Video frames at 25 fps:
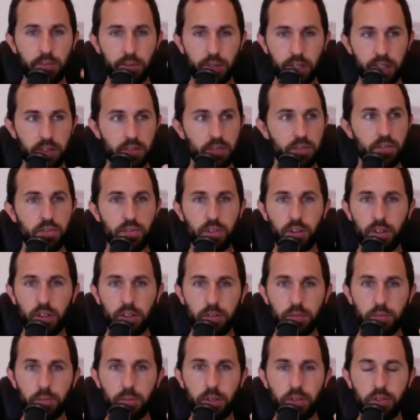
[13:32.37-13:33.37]
when I saw
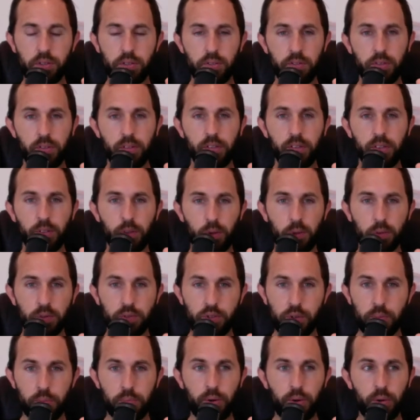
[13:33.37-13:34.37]
a bunch of old
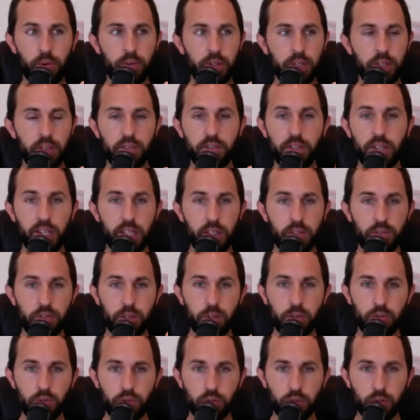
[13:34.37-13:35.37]
jabronis that I used to go
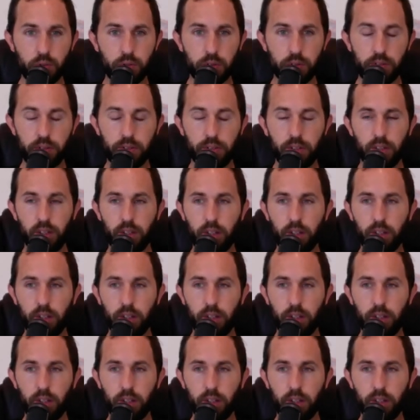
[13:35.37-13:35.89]
to school with.